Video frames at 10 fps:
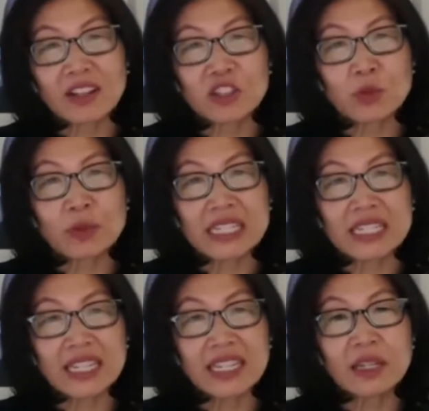
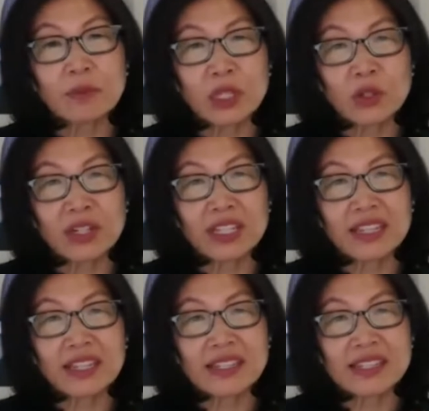LGBT
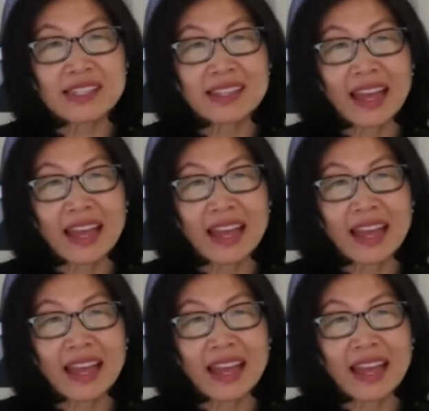communities.